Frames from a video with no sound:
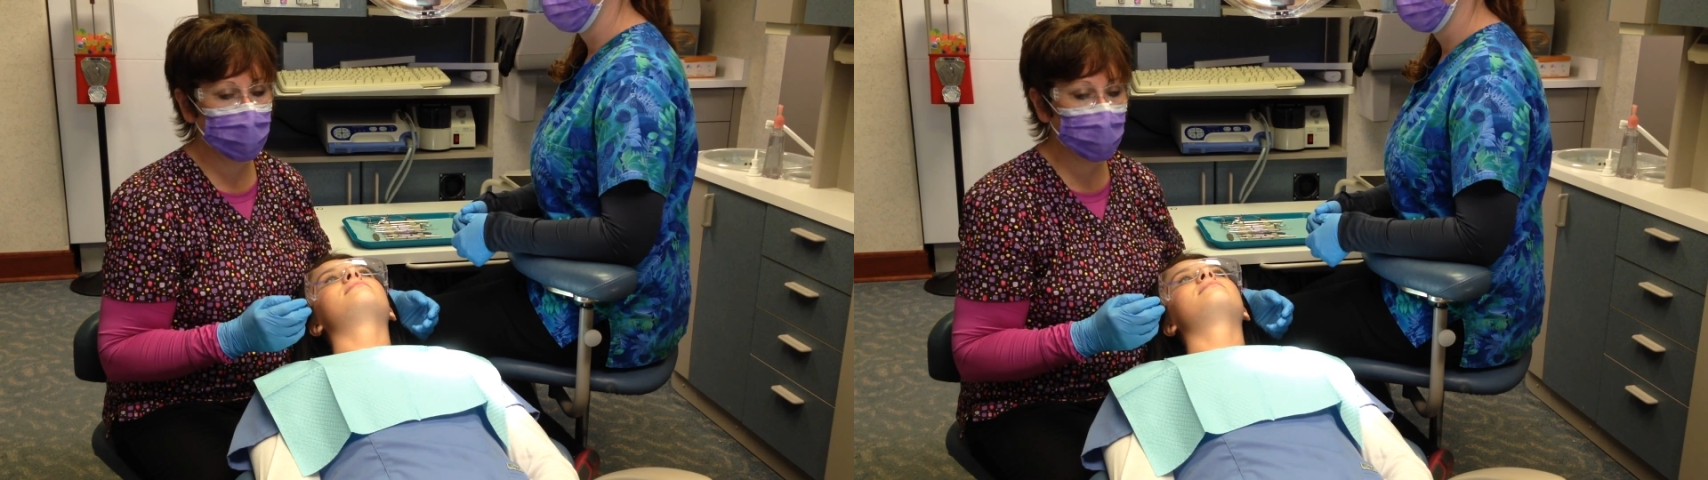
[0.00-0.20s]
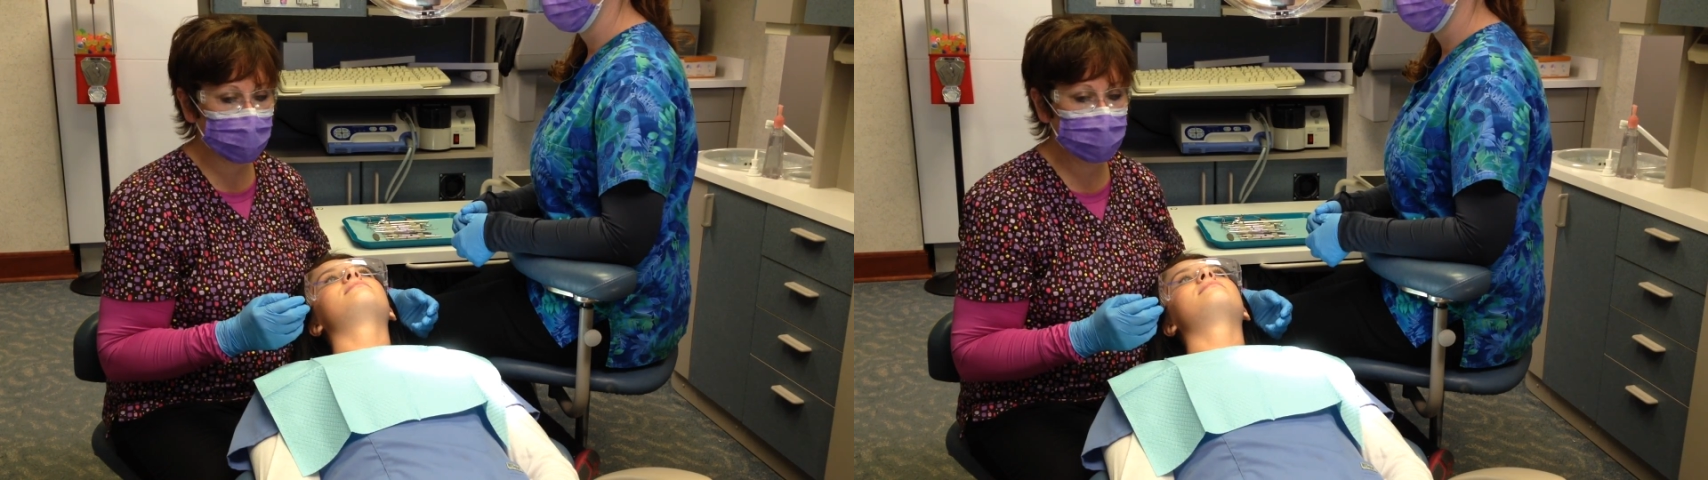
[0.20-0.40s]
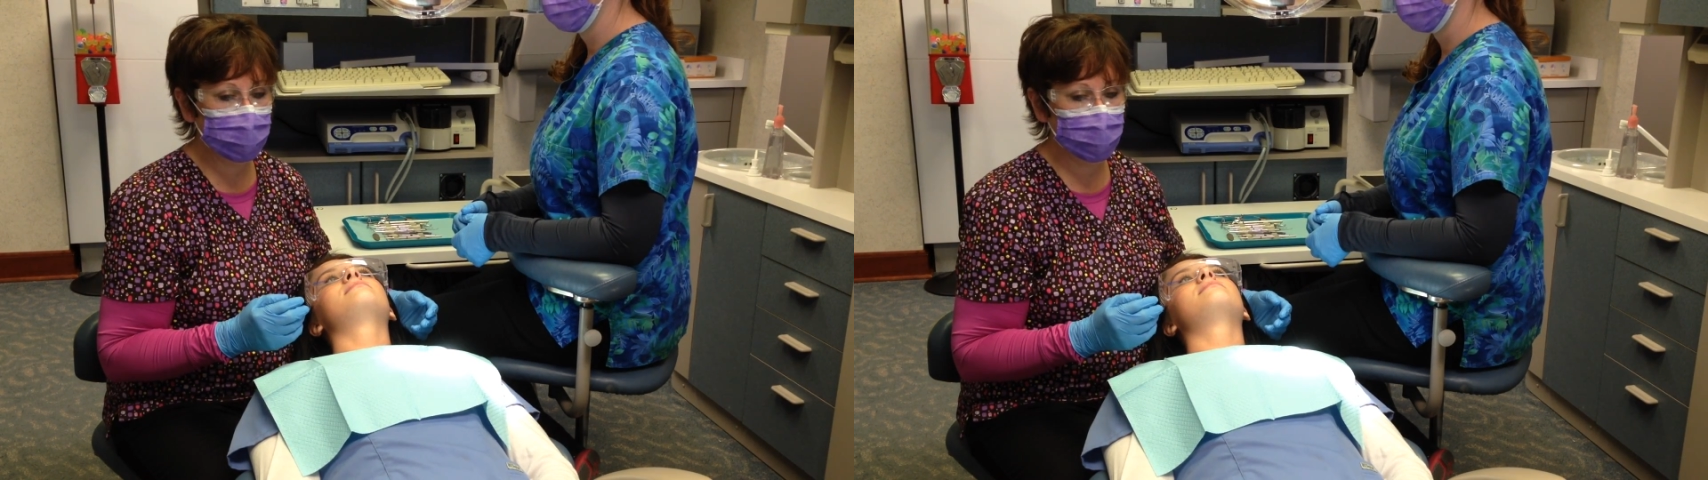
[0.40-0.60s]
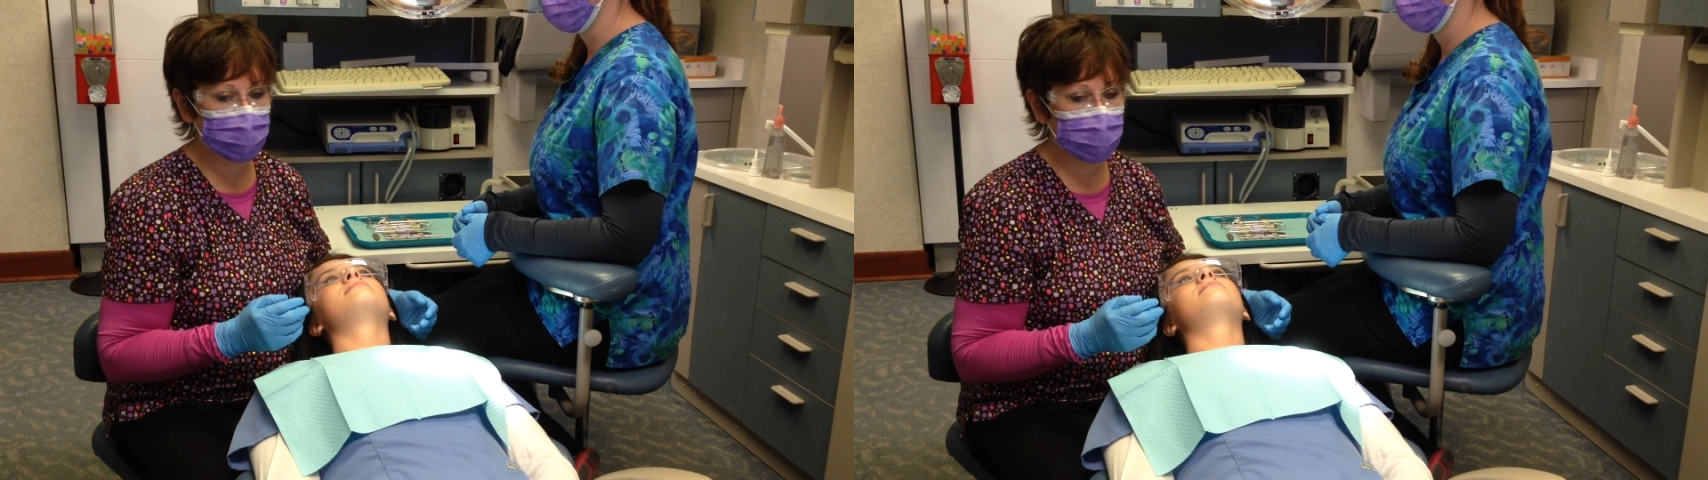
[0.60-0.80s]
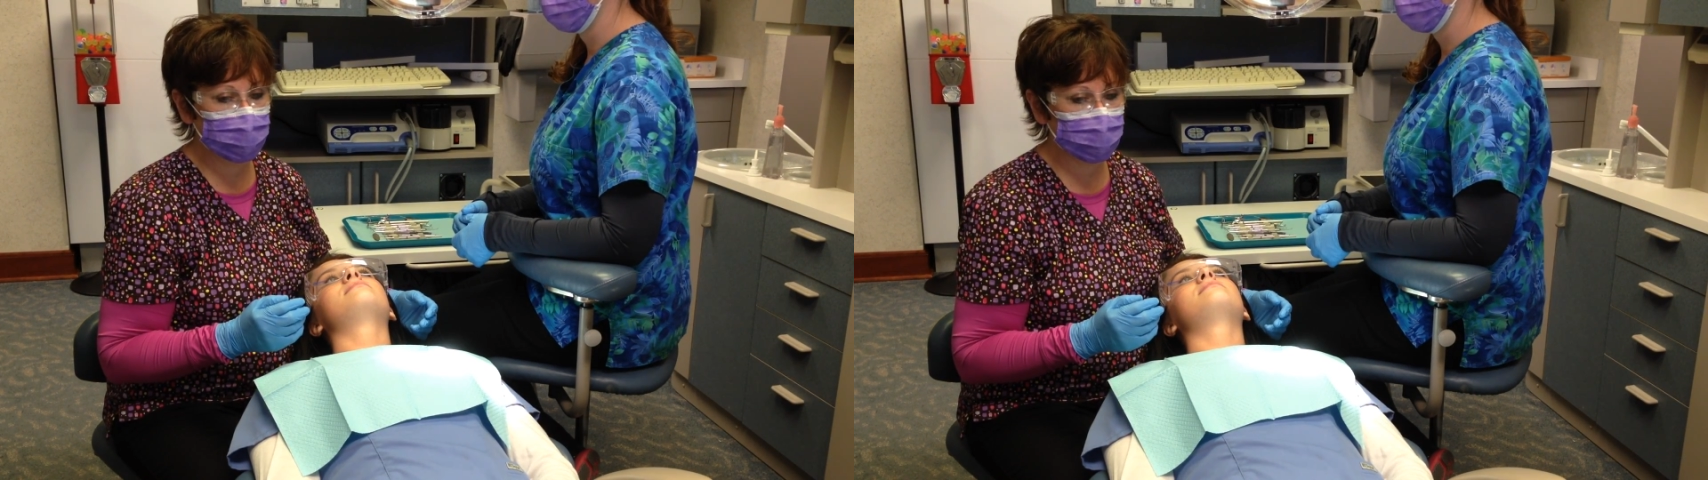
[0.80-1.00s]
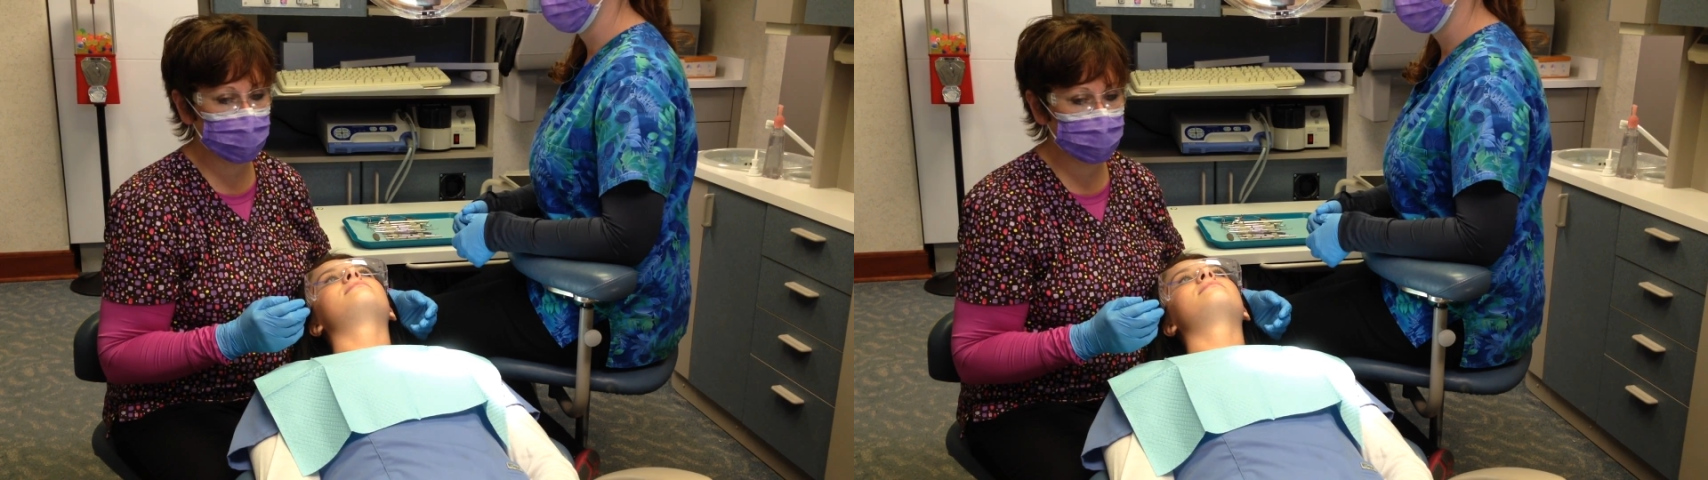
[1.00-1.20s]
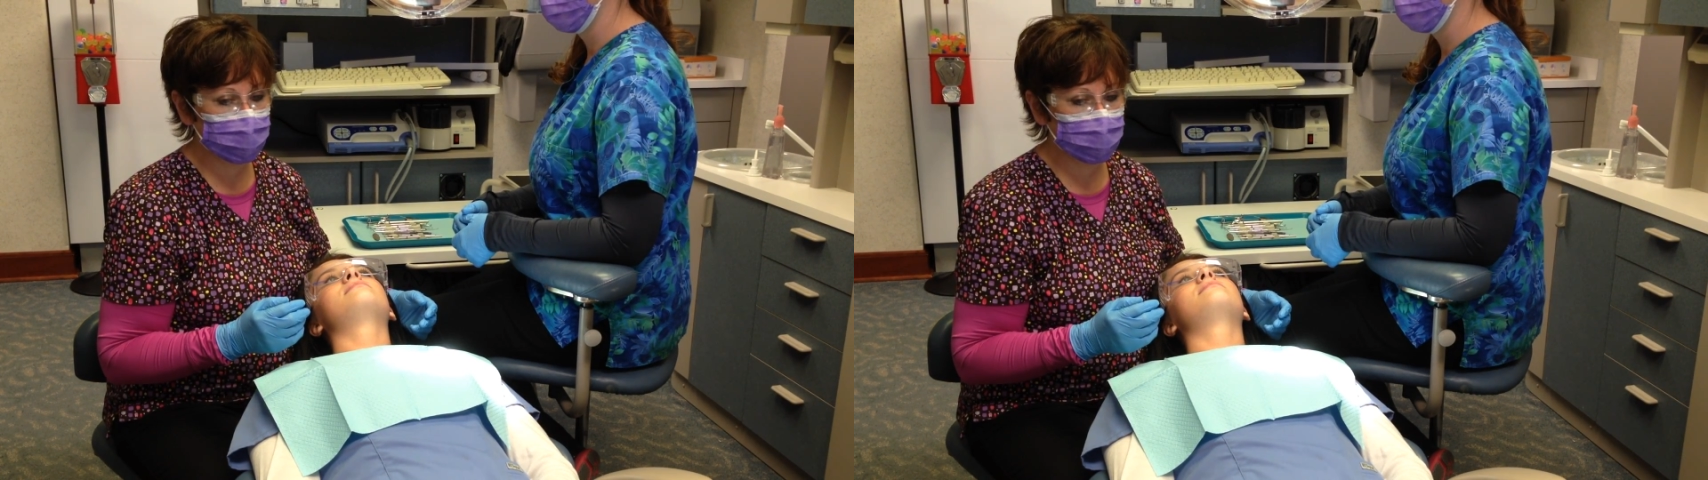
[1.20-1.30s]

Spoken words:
working on the patient.